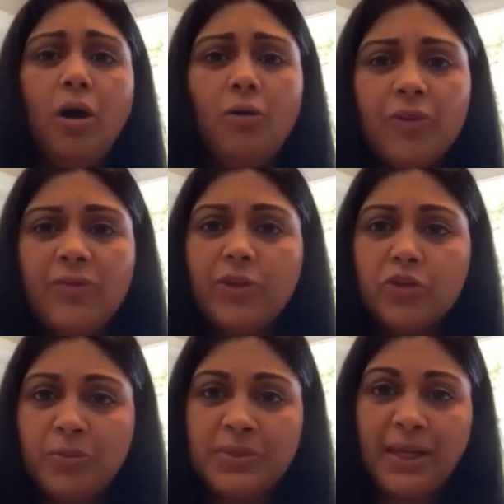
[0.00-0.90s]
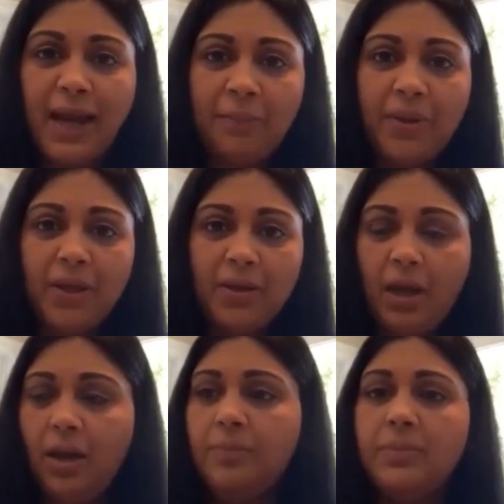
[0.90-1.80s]
Hopefully field trips that happen,
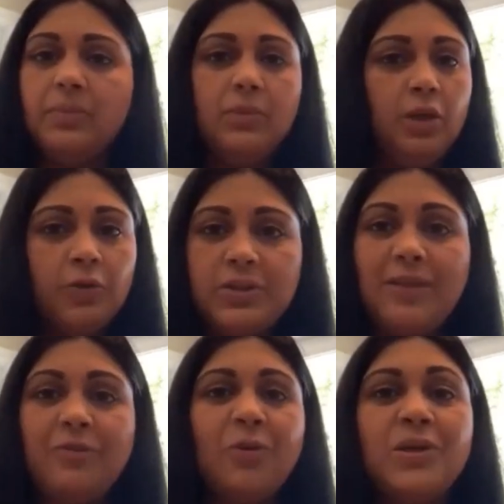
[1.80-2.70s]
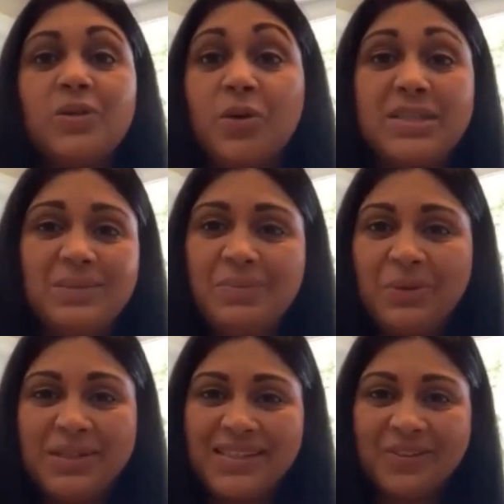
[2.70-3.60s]
the safer ones are always going to be
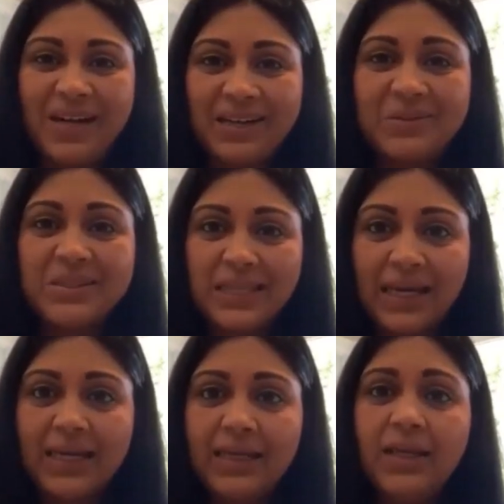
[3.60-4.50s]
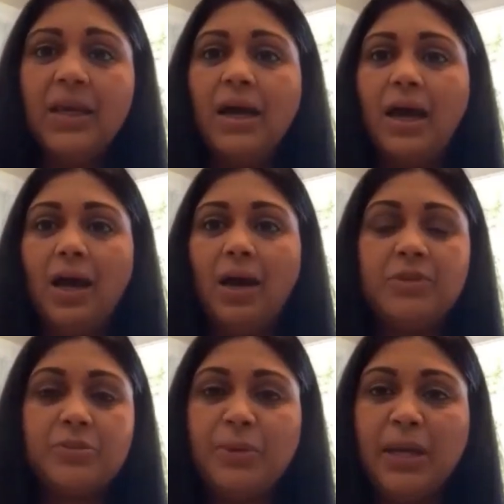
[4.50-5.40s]
ones that are outside,
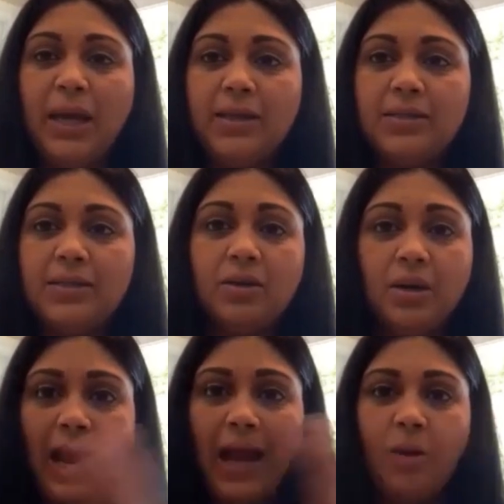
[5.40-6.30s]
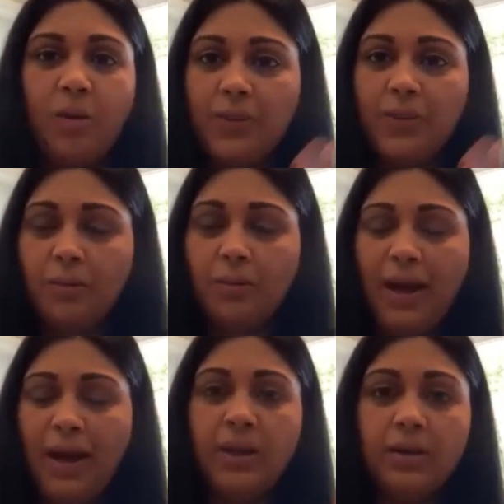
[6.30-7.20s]
just because they're out and they're
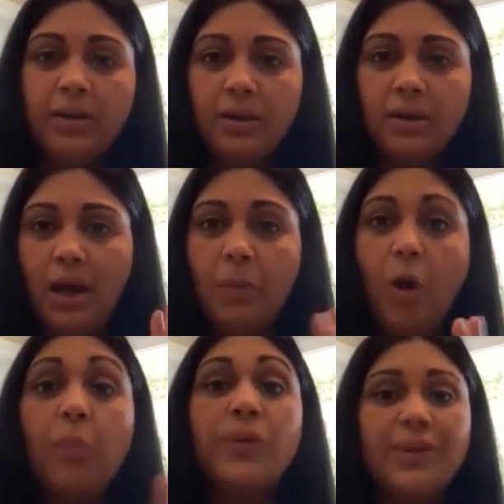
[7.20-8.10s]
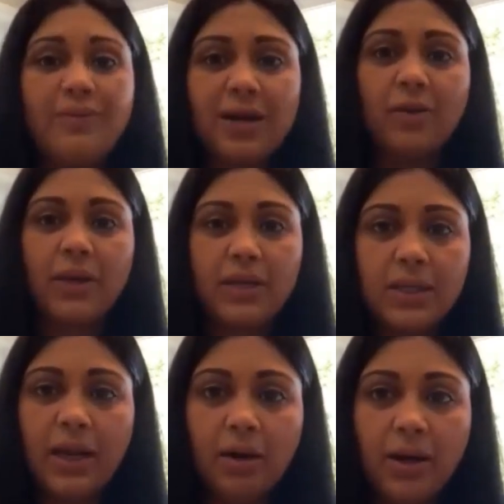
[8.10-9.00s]
about in openly ventilated
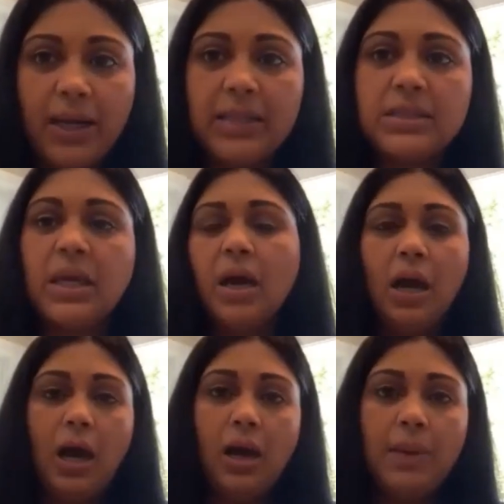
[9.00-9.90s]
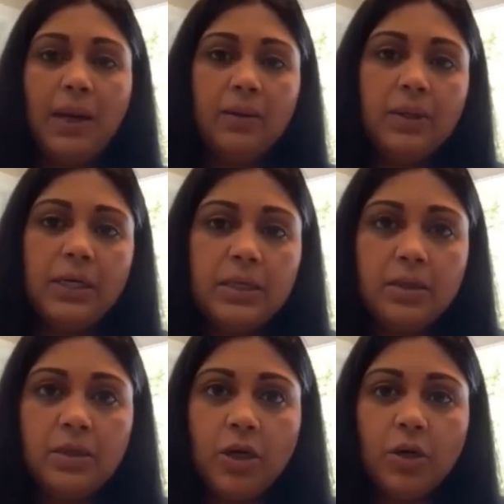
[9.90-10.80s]
areas.
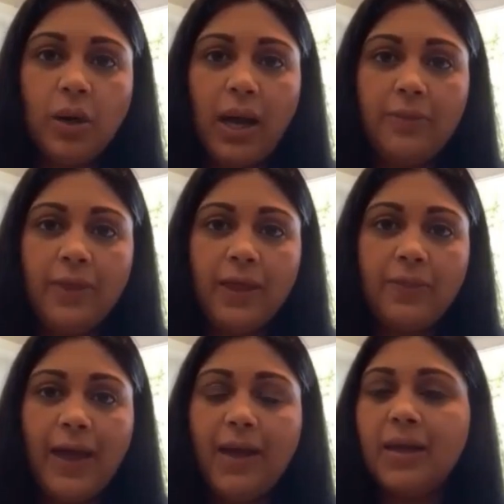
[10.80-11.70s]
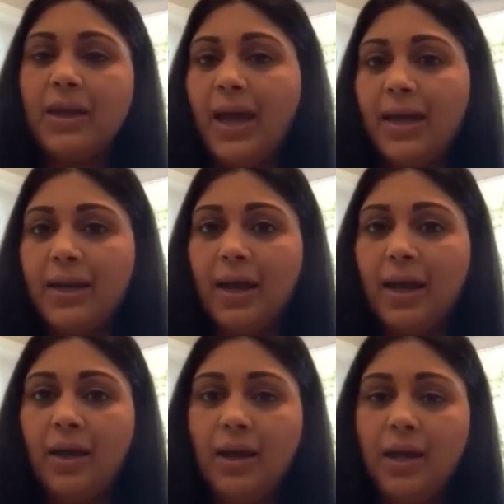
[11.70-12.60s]
I think that, again,
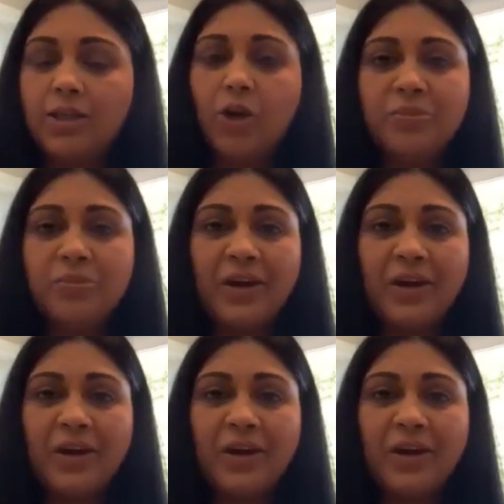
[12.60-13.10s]
it's hard to make